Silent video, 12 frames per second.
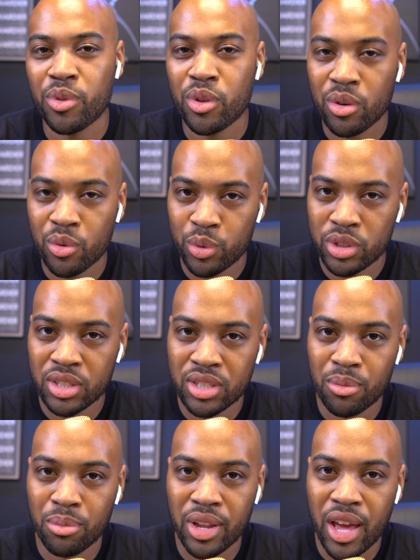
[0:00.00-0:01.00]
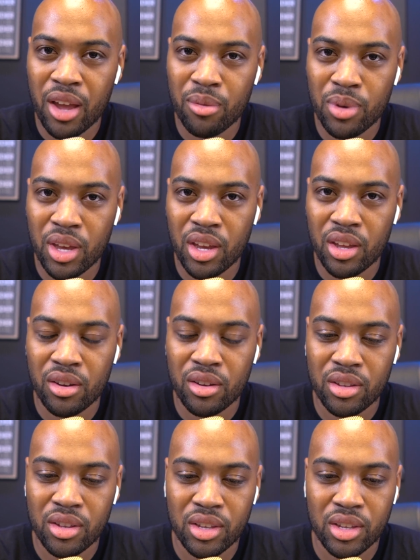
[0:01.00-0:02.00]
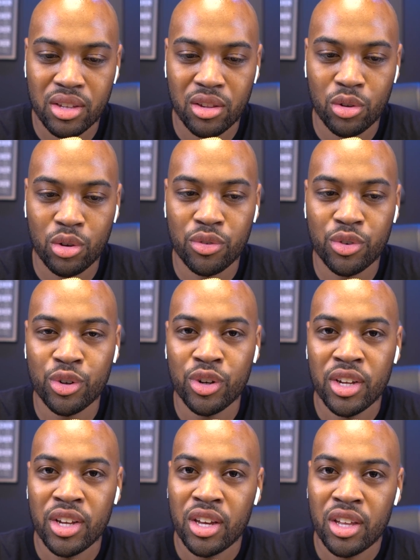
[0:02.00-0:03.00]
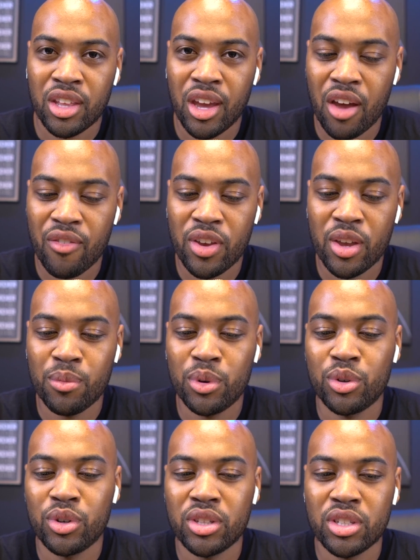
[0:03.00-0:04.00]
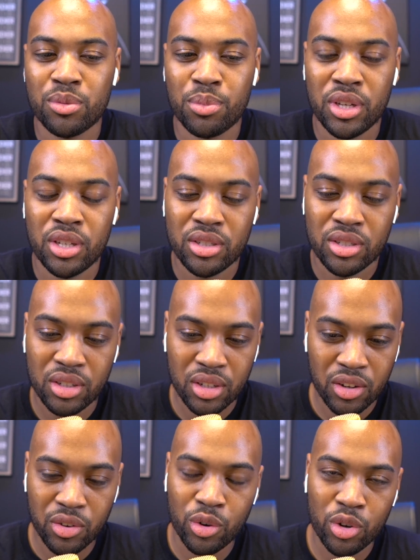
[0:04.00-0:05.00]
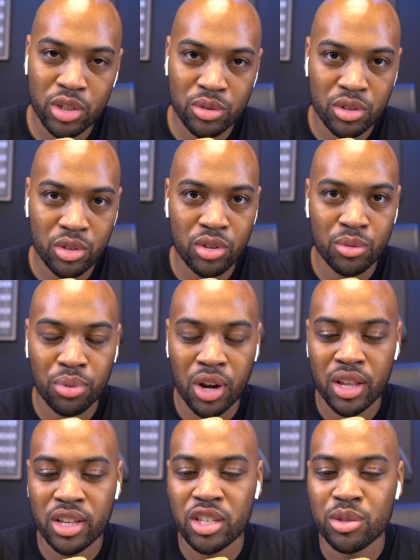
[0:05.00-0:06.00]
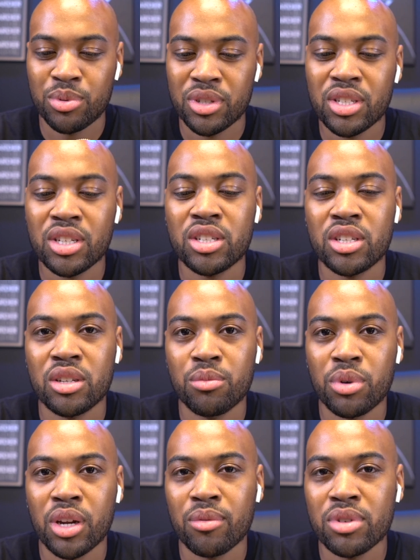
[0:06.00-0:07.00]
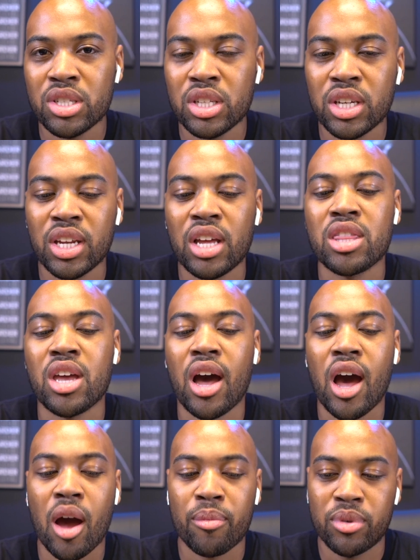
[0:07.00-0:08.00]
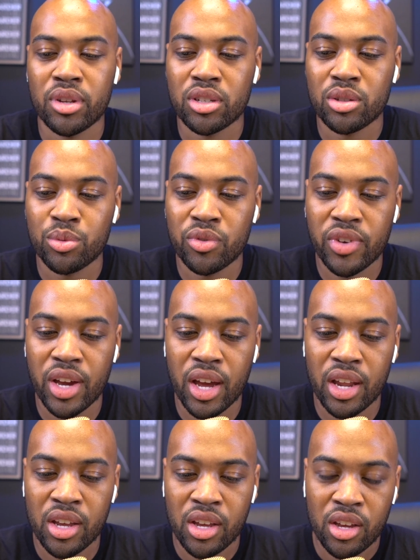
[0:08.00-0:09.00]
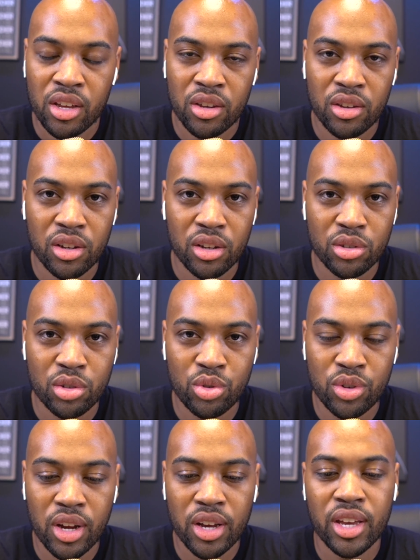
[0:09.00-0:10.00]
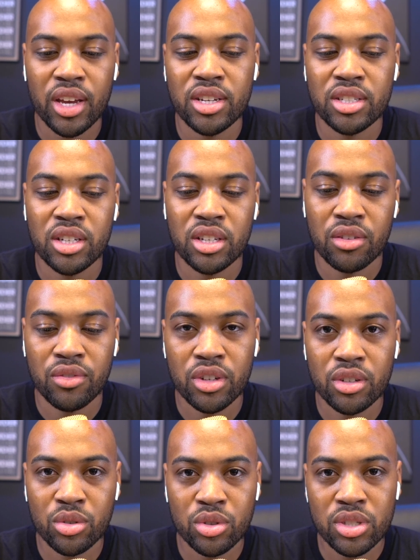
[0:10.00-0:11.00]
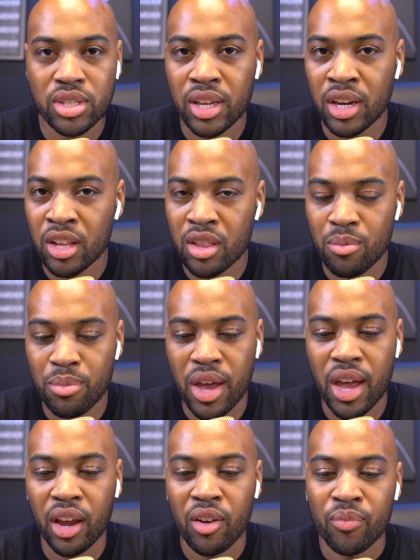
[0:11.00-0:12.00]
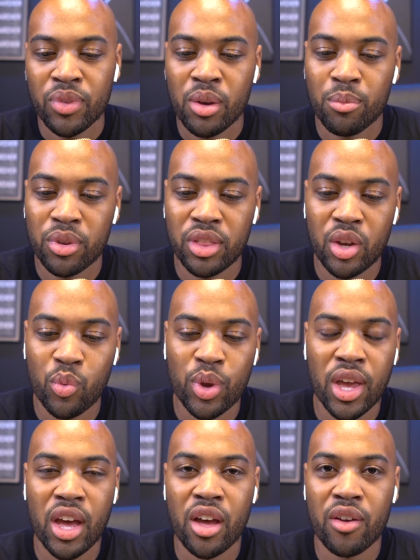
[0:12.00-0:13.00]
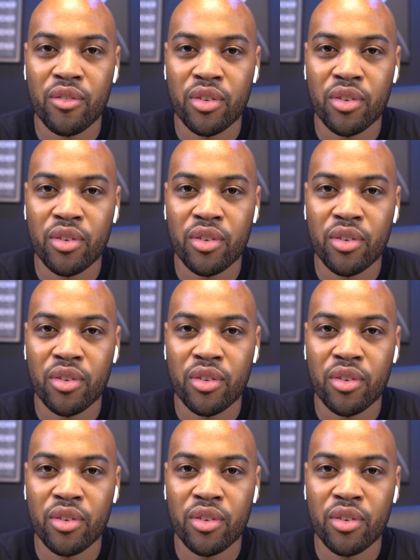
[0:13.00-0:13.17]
which is a black man in Louisville, they have him doing the speech, of course, due to probably his position, but I'm just looking at the optics. We've got, 2 Caucasian individuals standing in the back, but then we have